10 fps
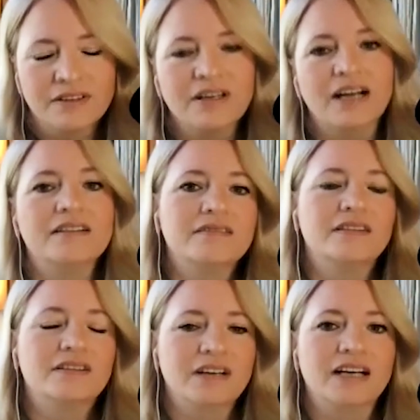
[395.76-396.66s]
Okay.
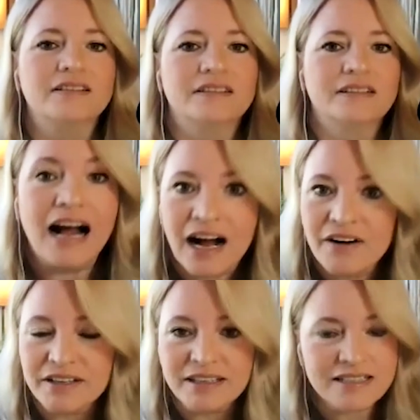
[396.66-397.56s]
Okay. How
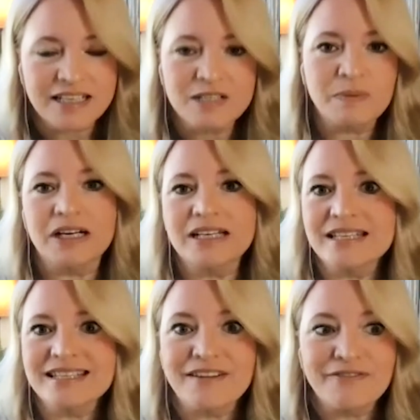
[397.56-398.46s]
did these
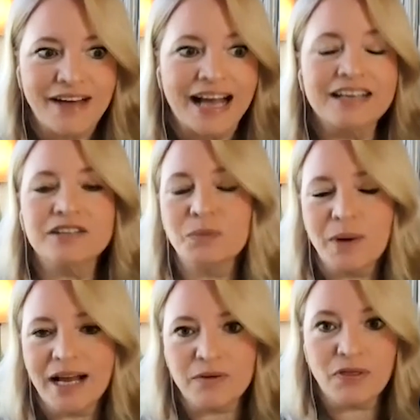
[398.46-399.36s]
experiences affect the
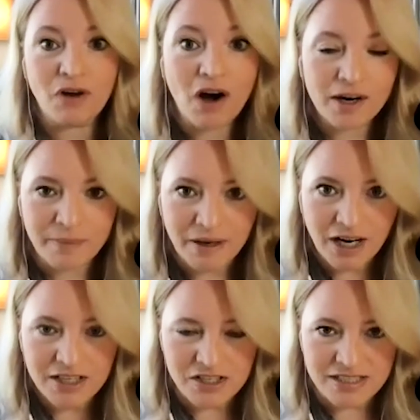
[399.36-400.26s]
way you thought about
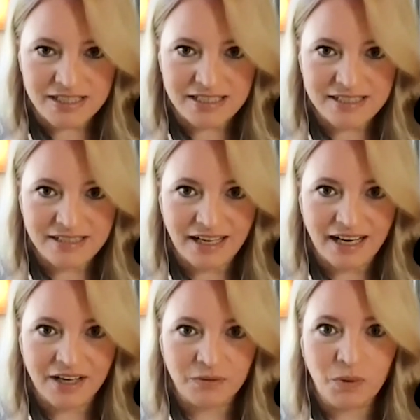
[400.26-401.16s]
consciousness
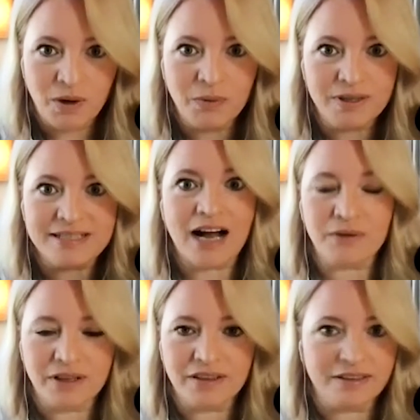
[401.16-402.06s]
and what was
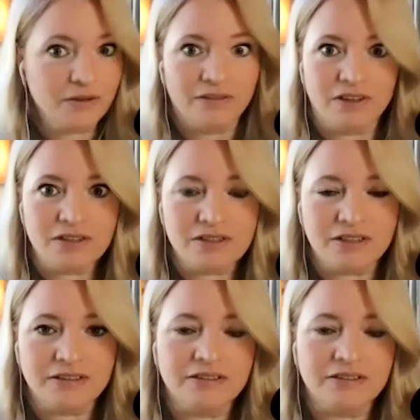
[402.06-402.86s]
out in the universe?